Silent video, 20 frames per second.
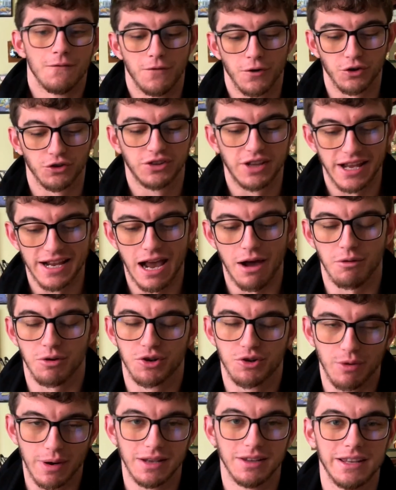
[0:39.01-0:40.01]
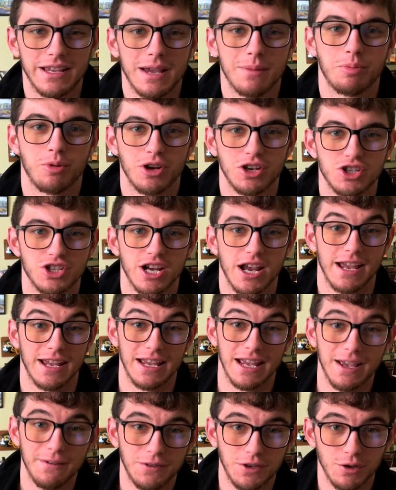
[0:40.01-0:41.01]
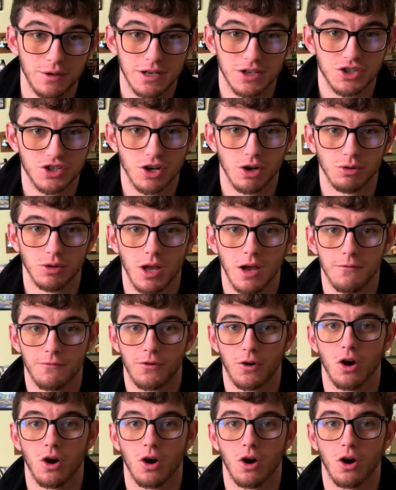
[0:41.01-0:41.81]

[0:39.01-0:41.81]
First thing, I would greatly appreciate if you could show love